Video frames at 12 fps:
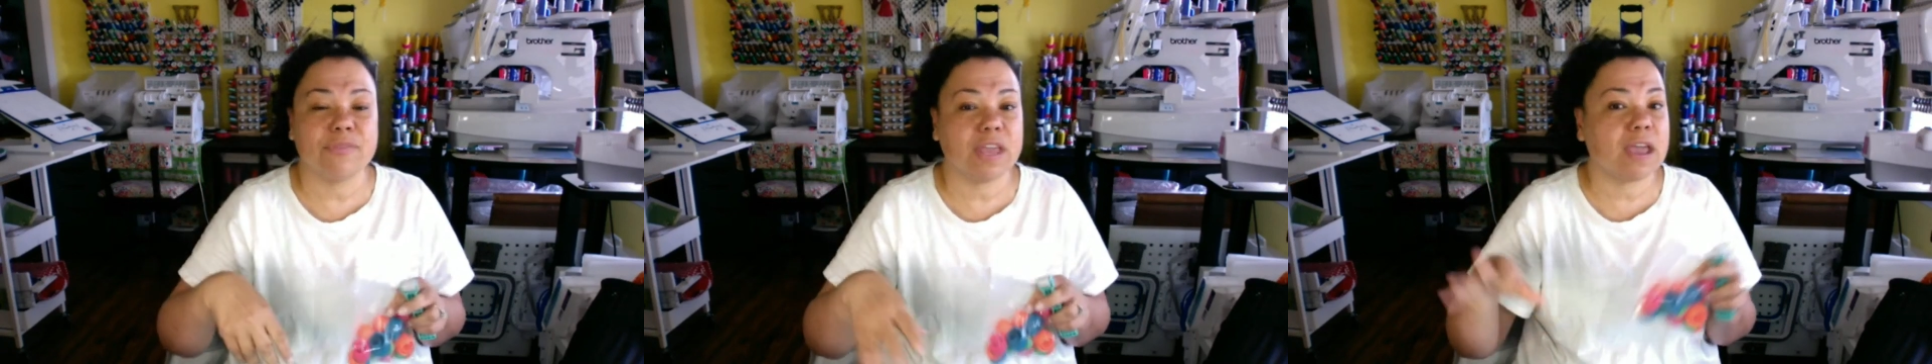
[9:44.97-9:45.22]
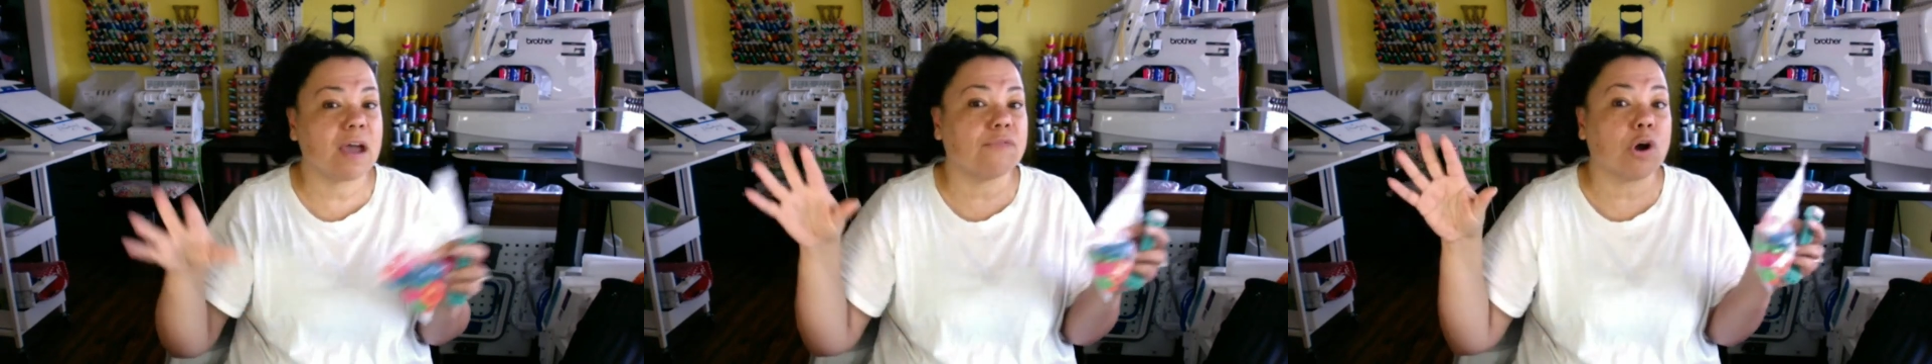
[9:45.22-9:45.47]
And
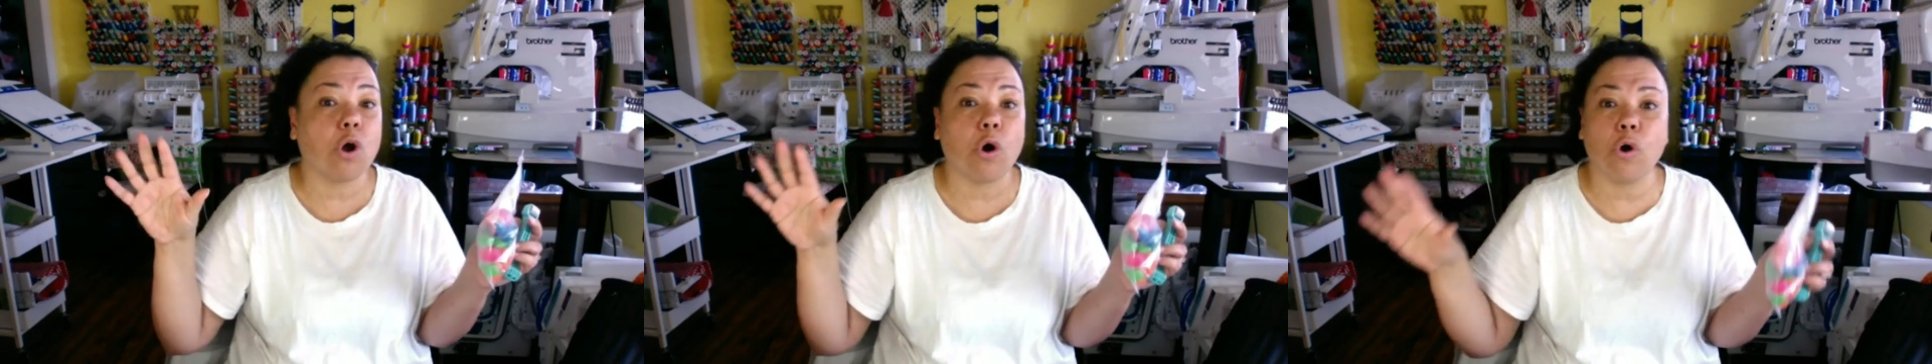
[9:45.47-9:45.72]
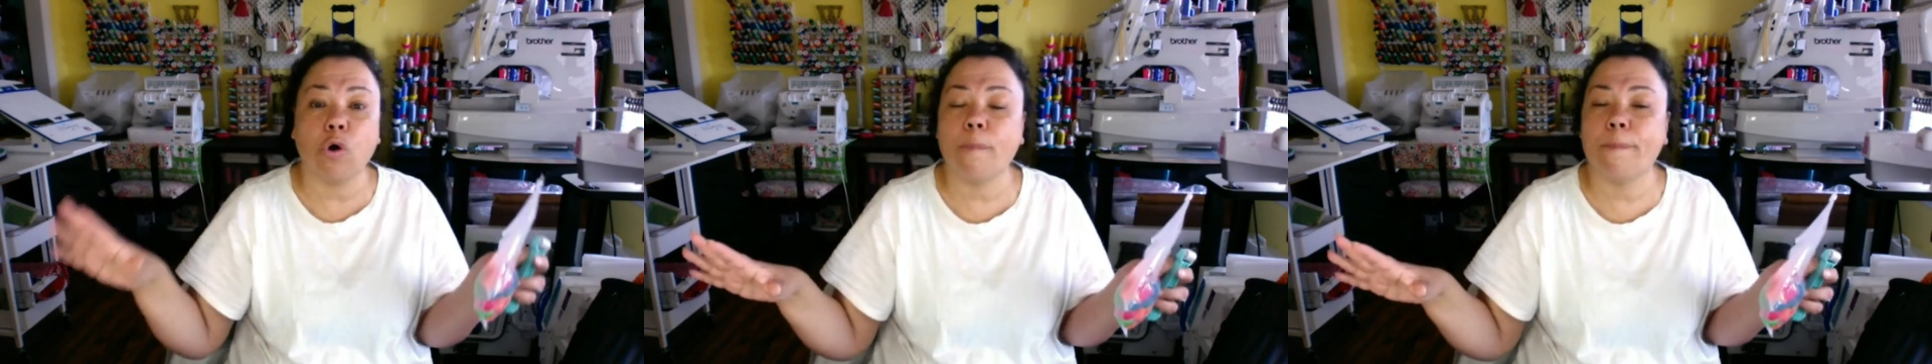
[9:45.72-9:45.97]
they have a
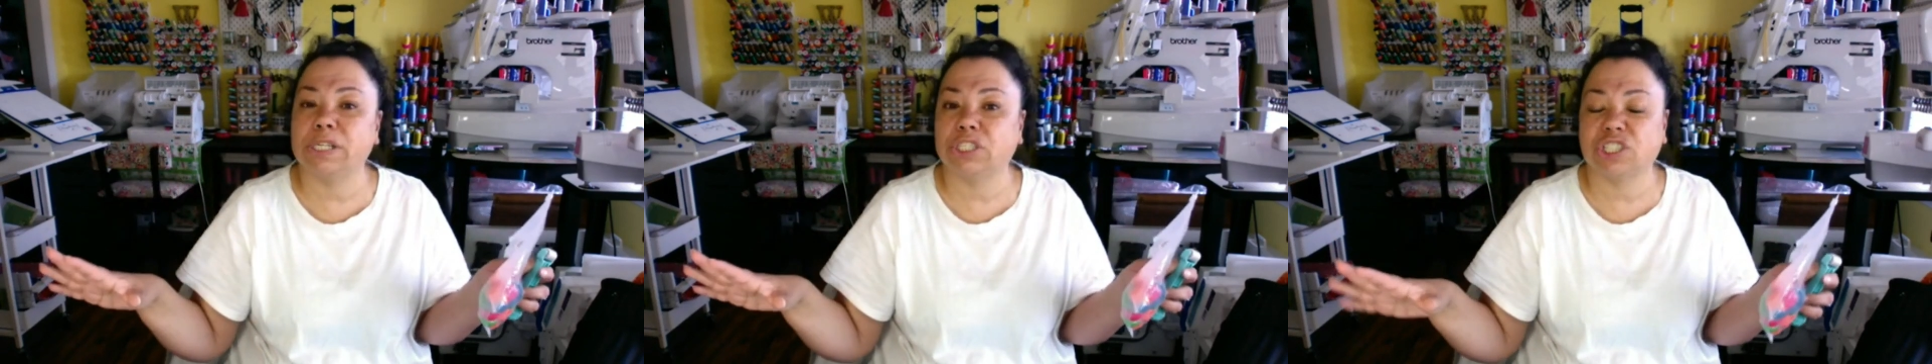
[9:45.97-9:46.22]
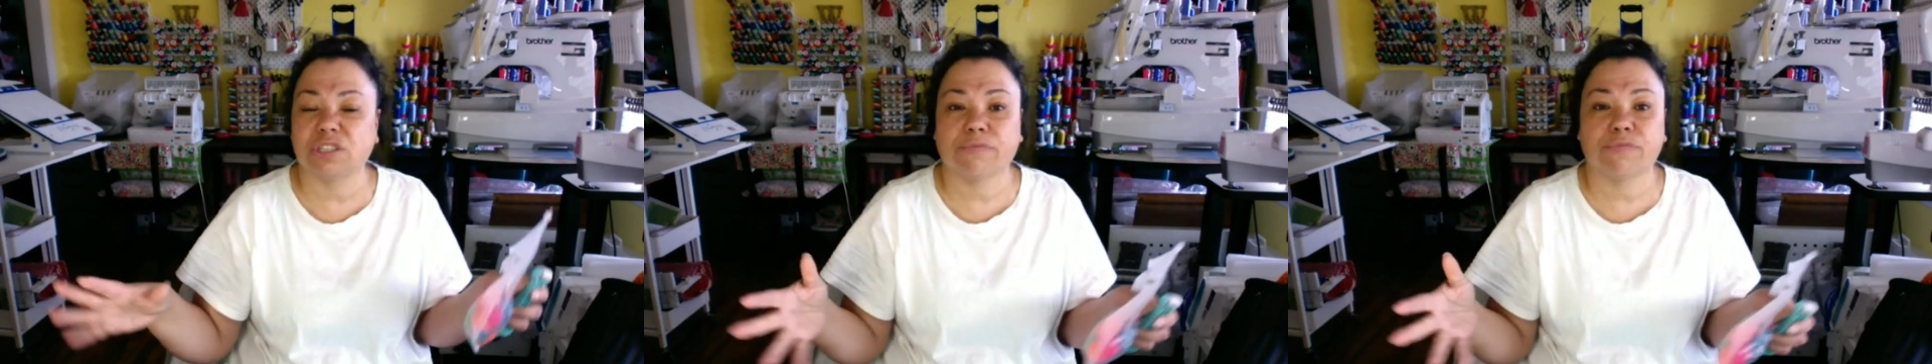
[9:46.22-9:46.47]
whole bunch
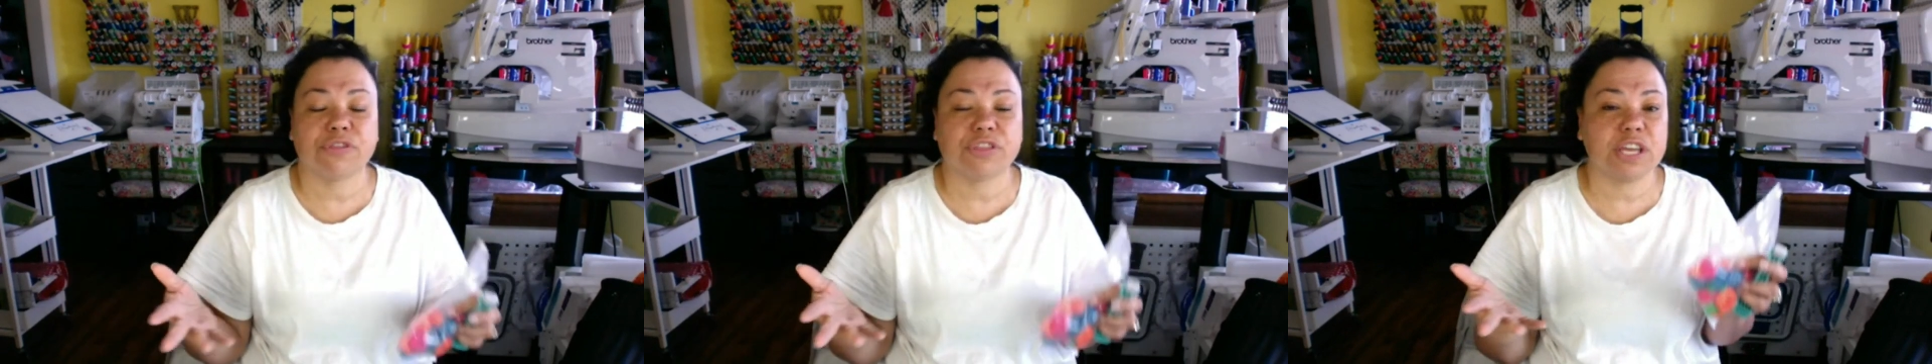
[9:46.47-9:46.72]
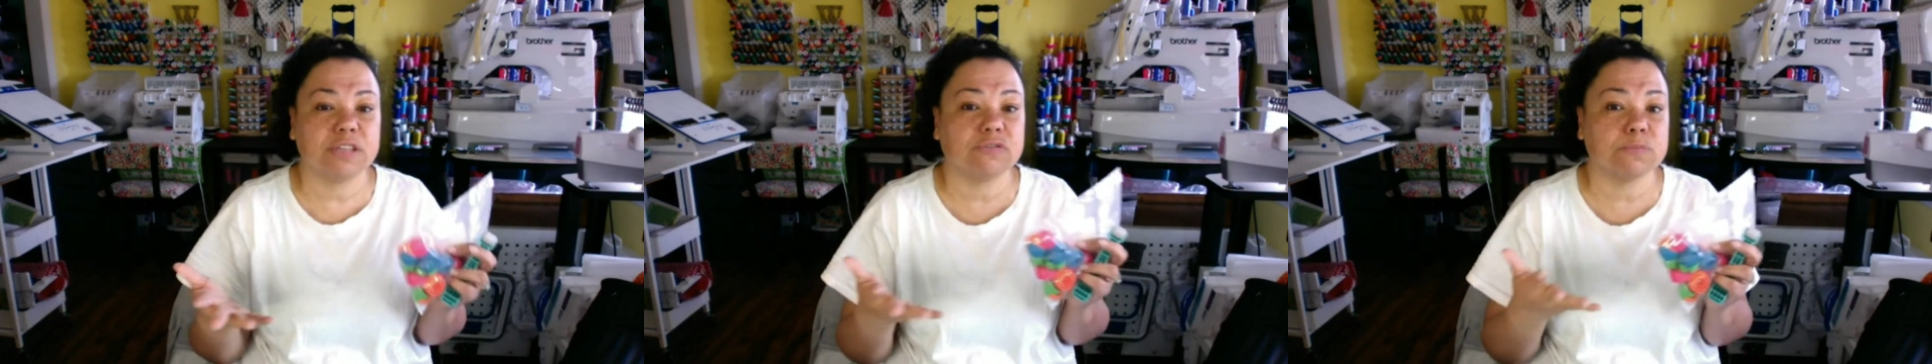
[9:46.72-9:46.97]
of different
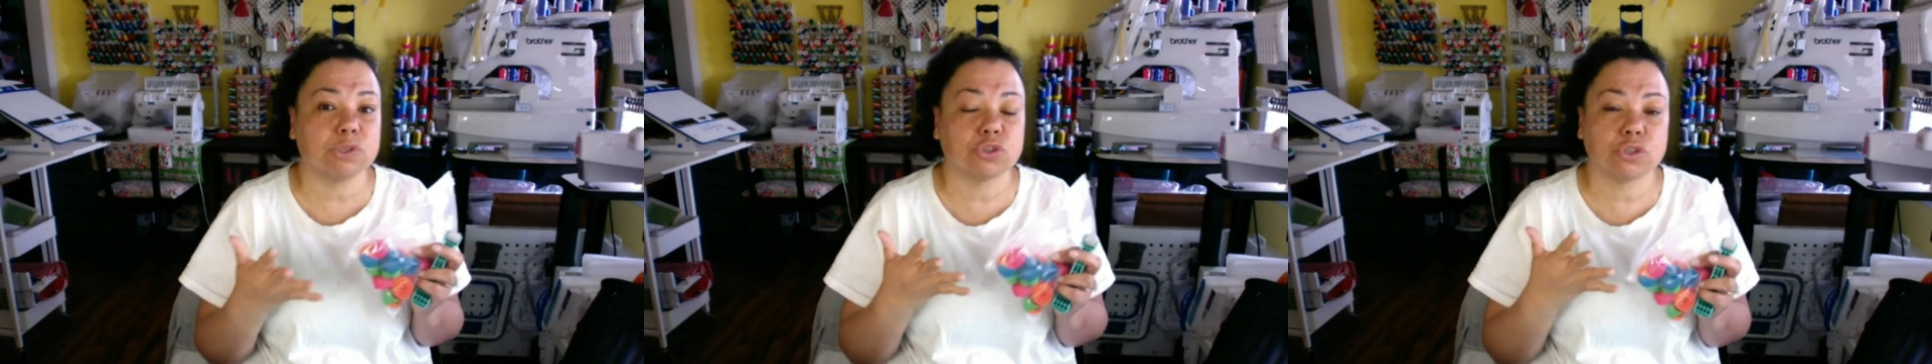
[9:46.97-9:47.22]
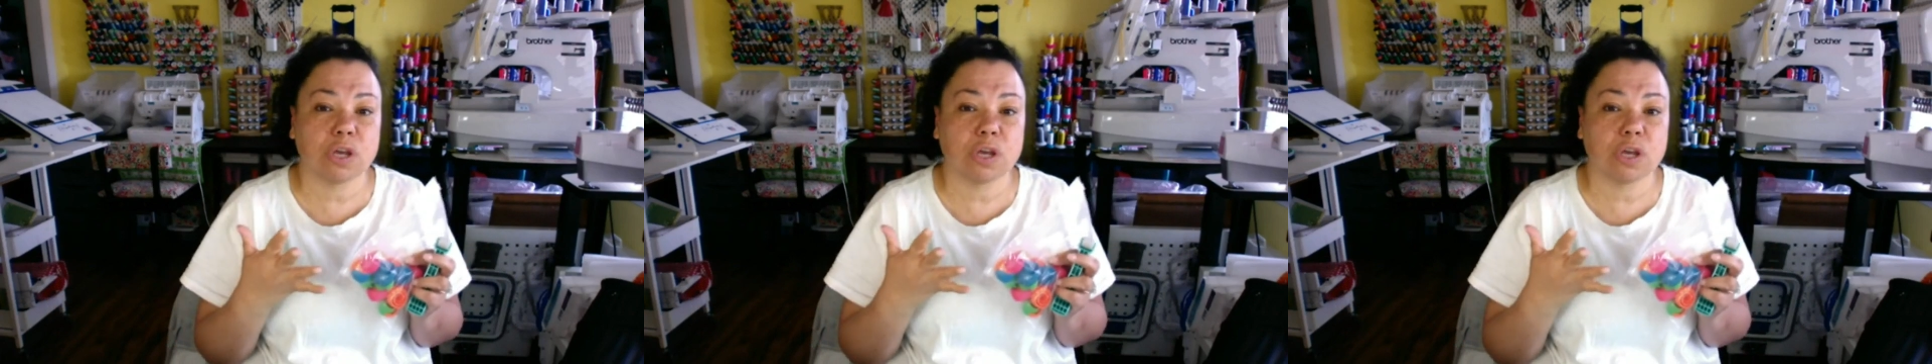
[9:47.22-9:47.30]
things, from